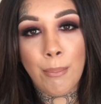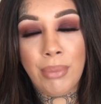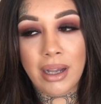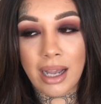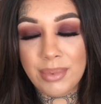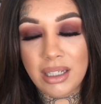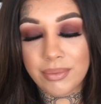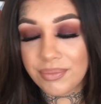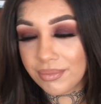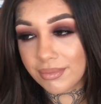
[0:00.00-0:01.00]
But I
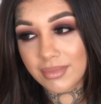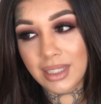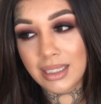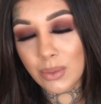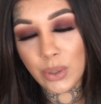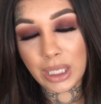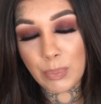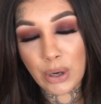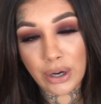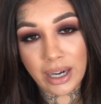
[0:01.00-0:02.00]
mean, it's a work
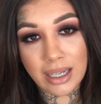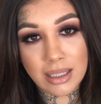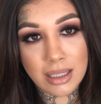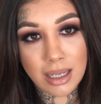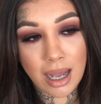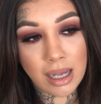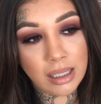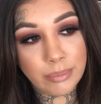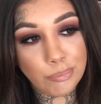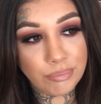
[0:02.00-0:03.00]
in progress.
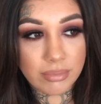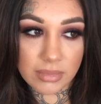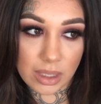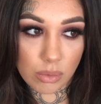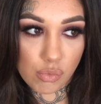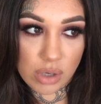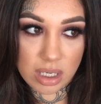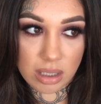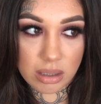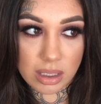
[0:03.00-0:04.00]

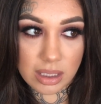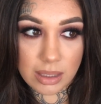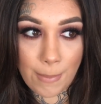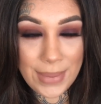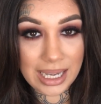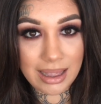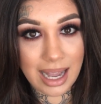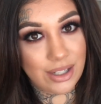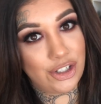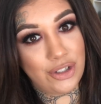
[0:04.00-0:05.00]
What else? My
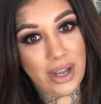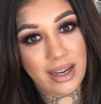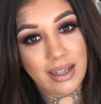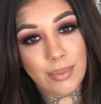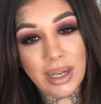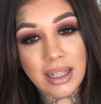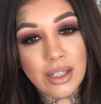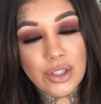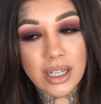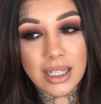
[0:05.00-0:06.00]
lash line. My
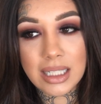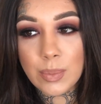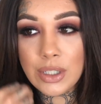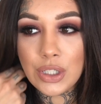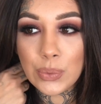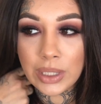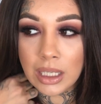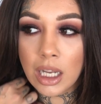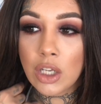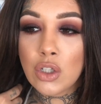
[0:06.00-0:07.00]
lash line has been
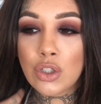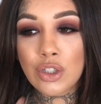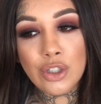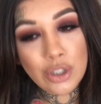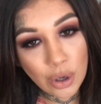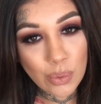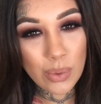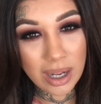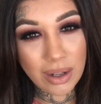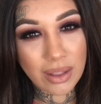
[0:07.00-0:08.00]
doing so
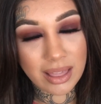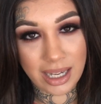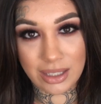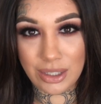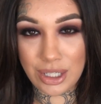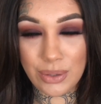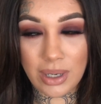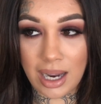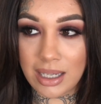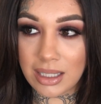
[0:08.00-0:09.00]
well thanks to you
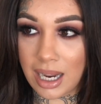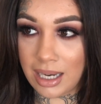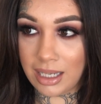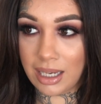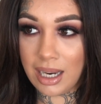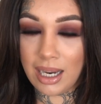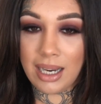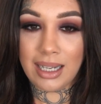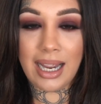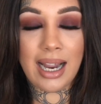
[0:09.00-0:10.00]
guys. I
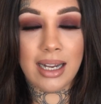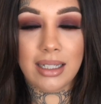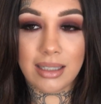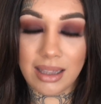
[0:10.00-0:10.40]
can't